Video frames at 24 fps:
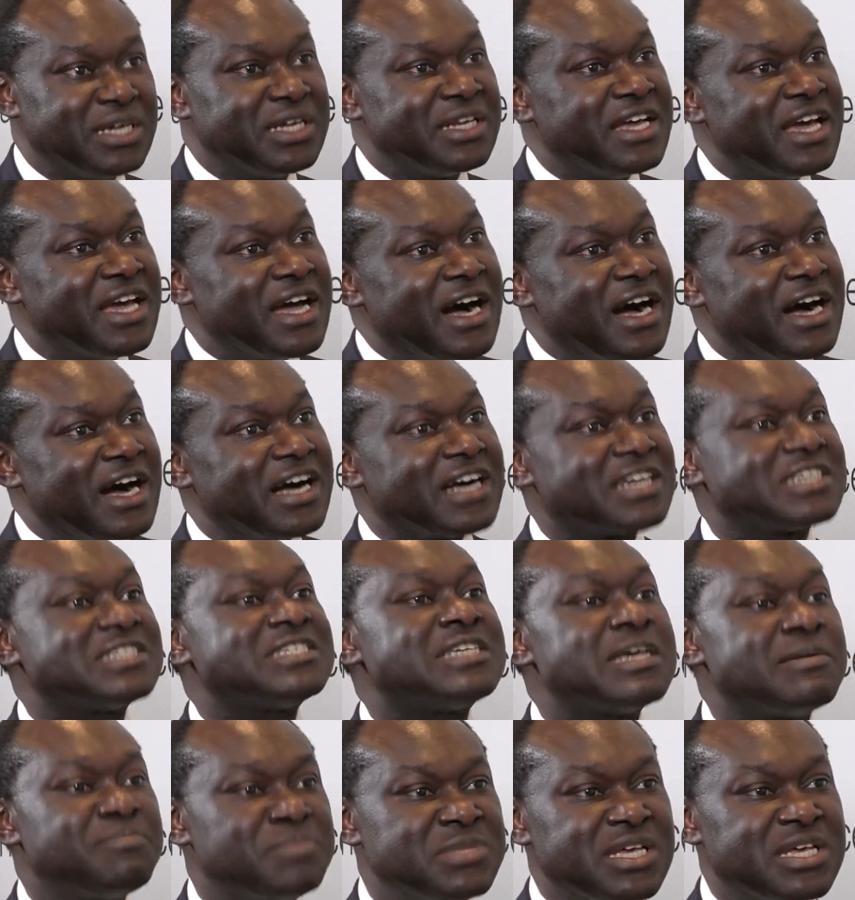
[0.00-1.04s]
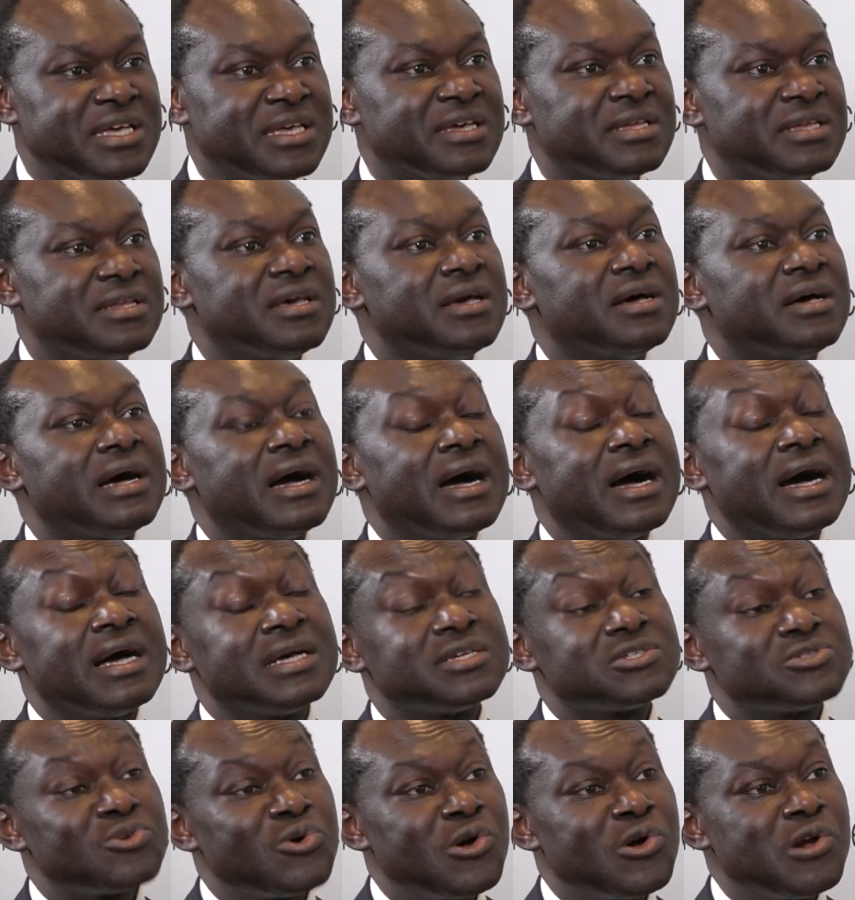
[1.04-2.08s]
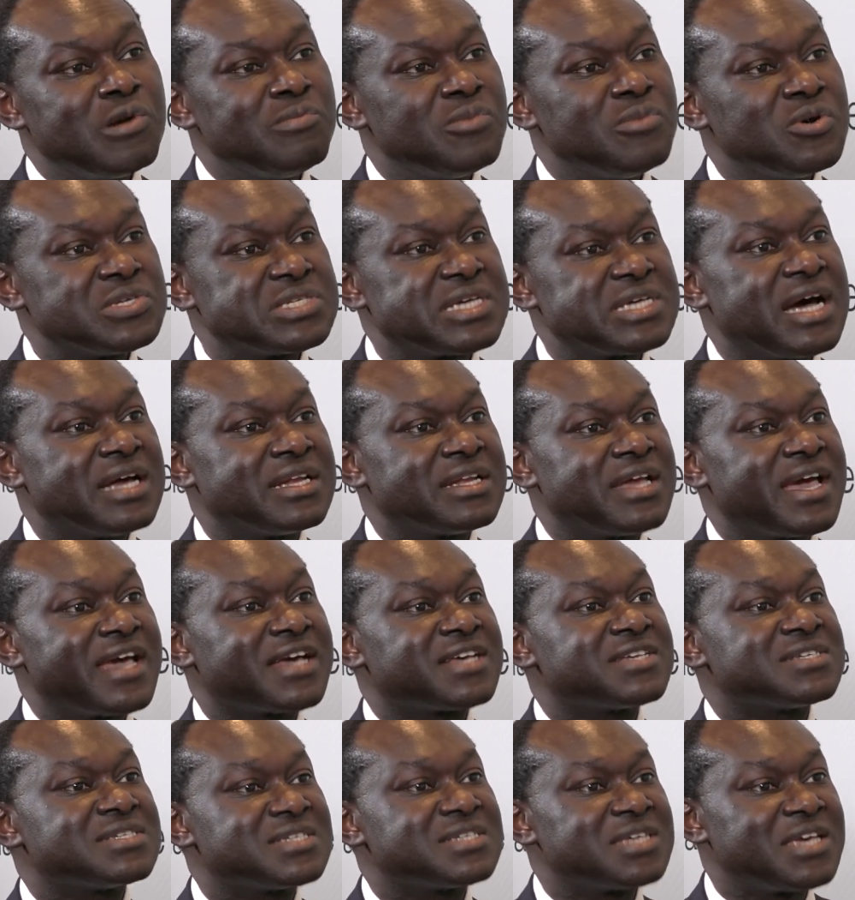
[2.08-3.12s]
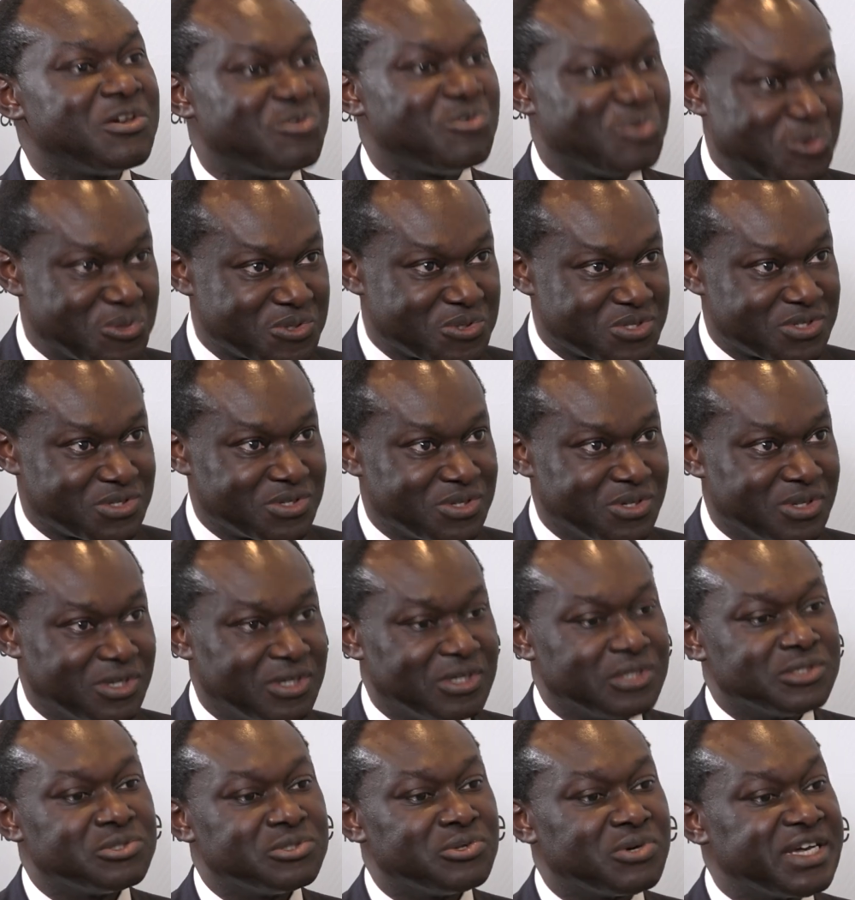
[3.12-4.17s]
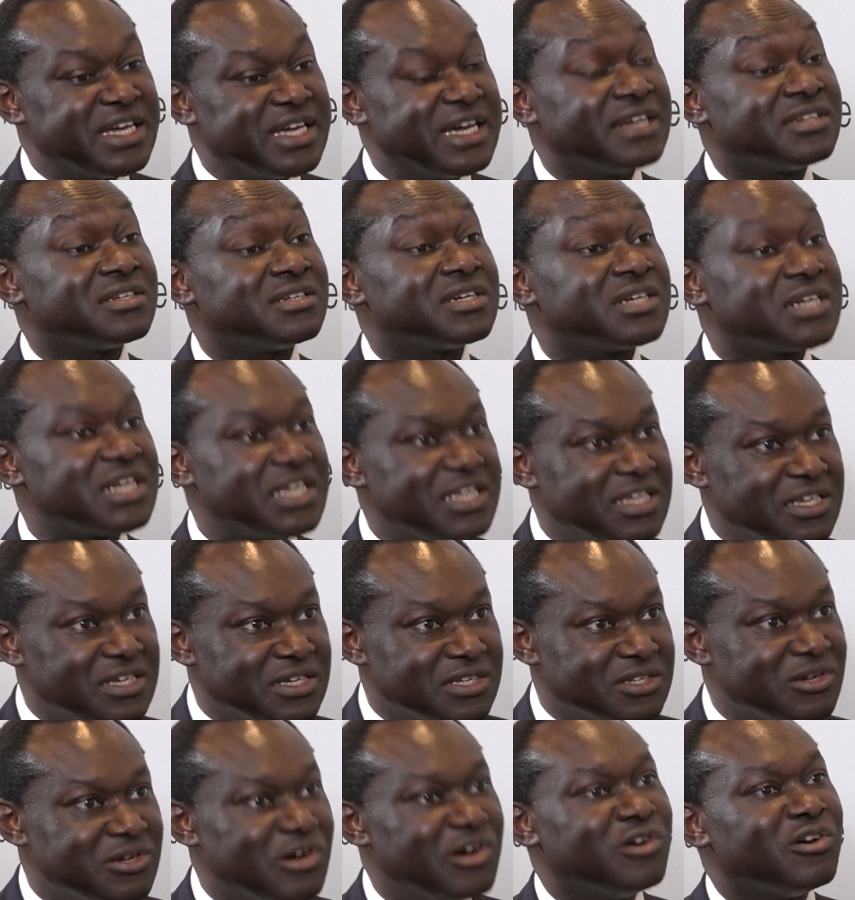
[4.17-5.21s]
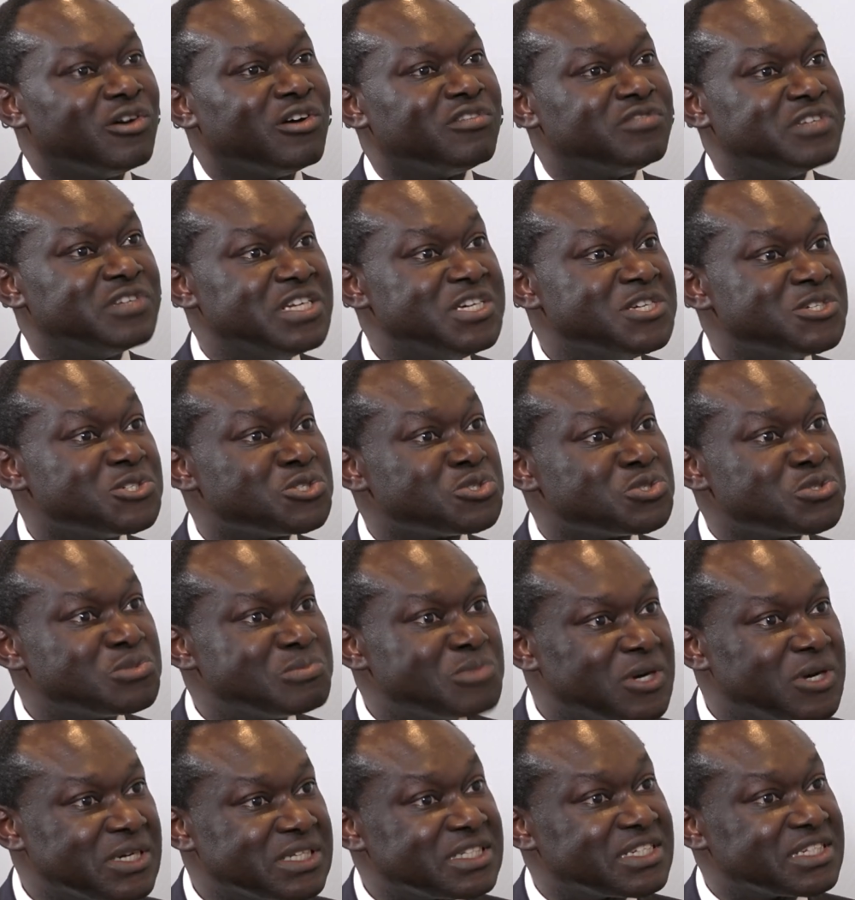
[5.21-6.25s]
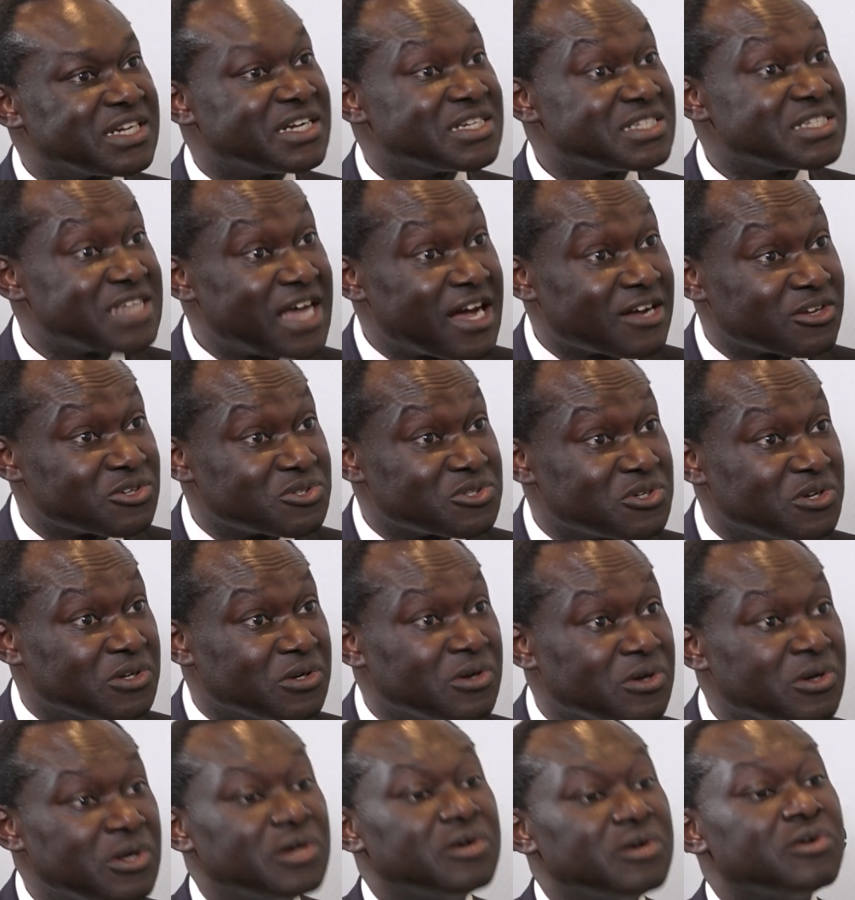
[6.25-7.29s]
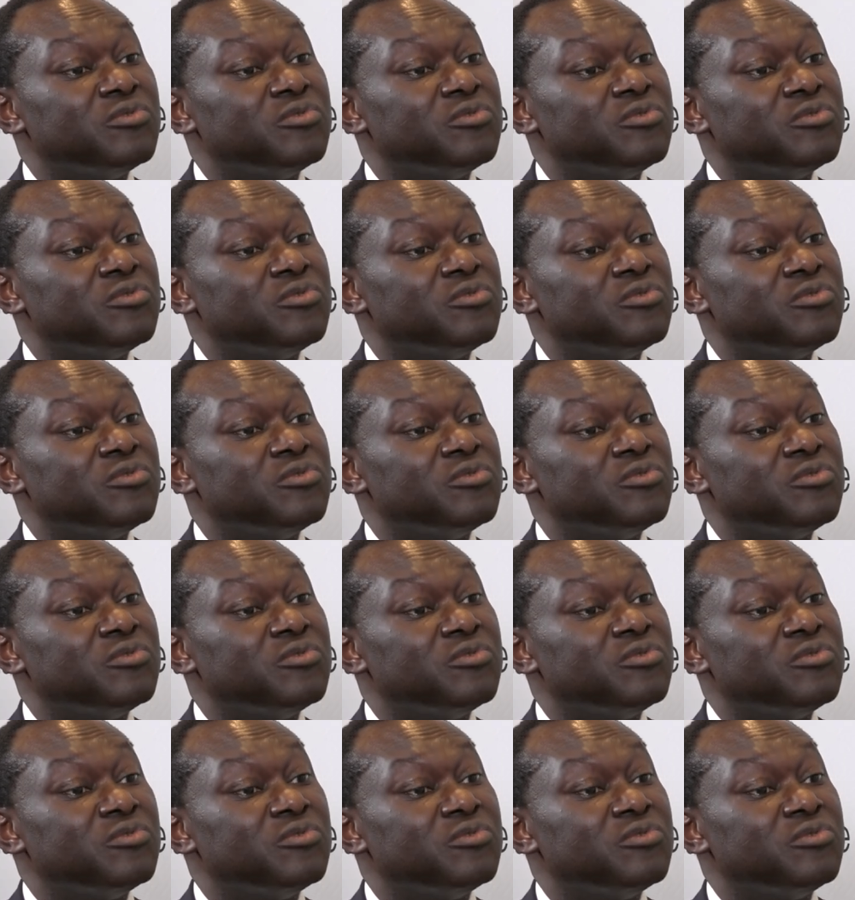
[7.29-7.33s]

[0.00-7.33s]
They are accepting it as almost an excuse to get rid of these small transactions,